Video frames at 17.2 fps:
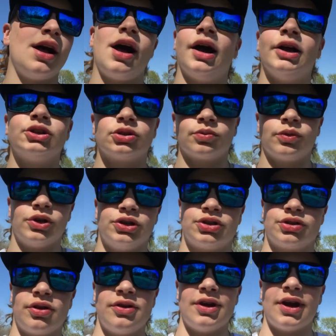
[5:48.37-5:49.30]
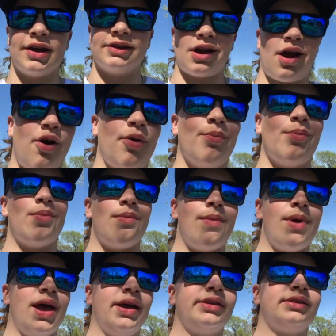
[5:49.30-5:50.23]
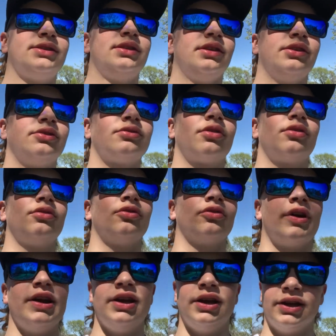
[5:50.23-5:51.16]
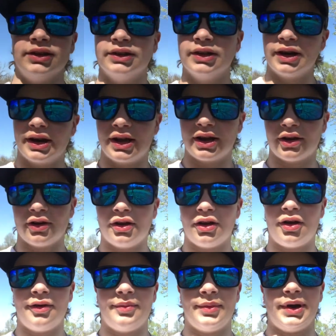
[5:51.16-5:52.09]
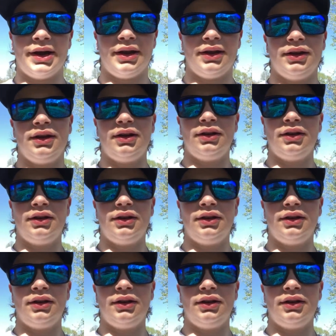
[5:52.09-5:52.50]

I just want to show you guys how a mess this crate is that I carry all my